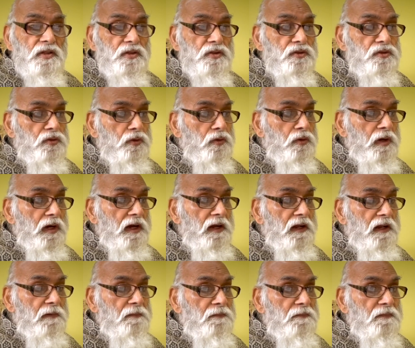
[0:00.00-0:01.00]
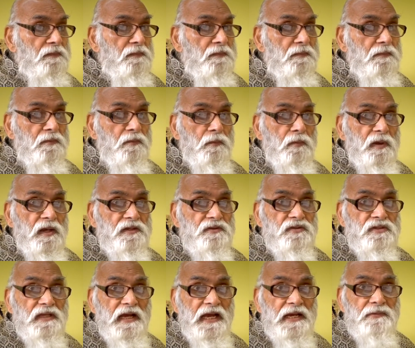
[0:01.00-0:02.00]
So
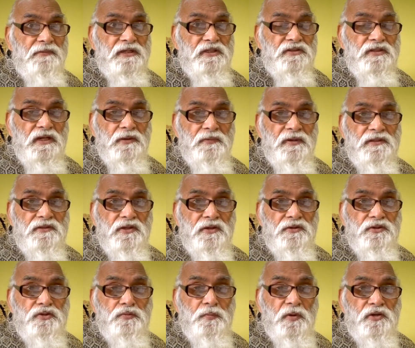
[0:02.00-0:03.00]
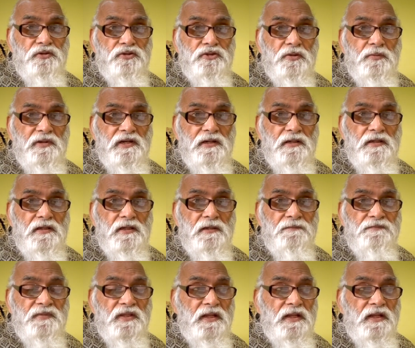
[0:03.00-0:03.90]
once I was given the responsibility,